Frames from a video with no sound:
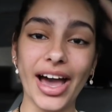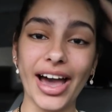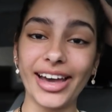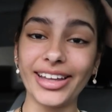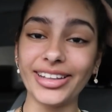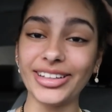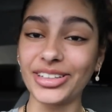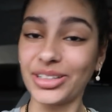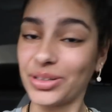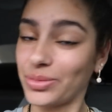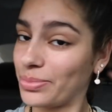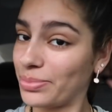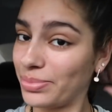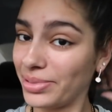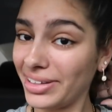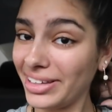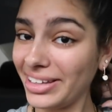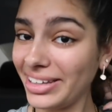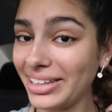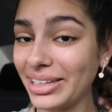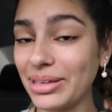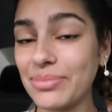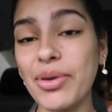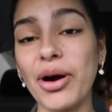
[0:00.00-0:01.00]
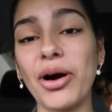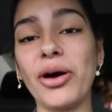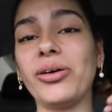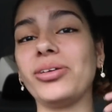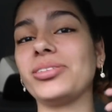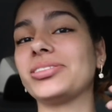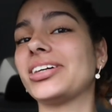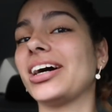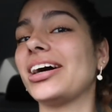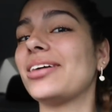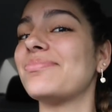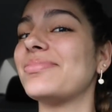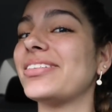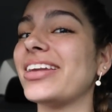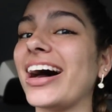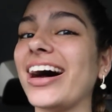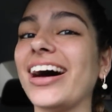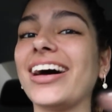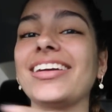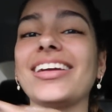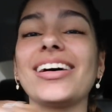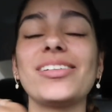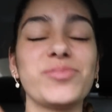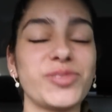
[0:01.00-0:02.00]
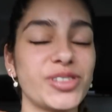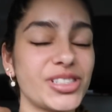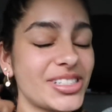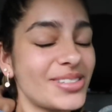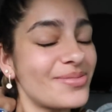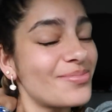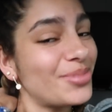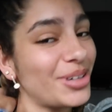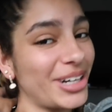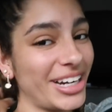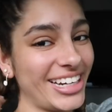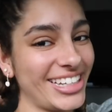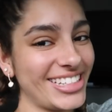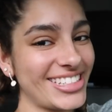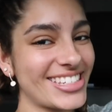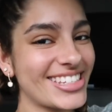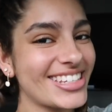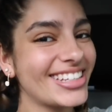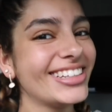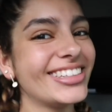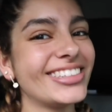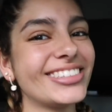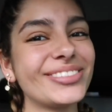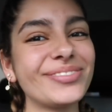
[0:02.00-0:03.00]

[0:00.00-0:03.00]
I look completely bald. I'm not, I'm just in braids.